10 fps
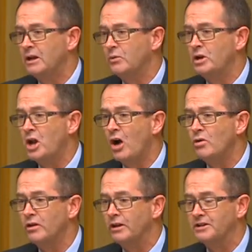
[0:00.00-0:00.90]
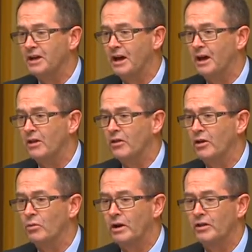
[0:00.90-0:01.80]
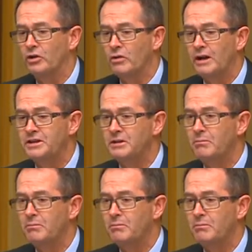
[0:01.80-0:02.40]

We know that that one of the greatest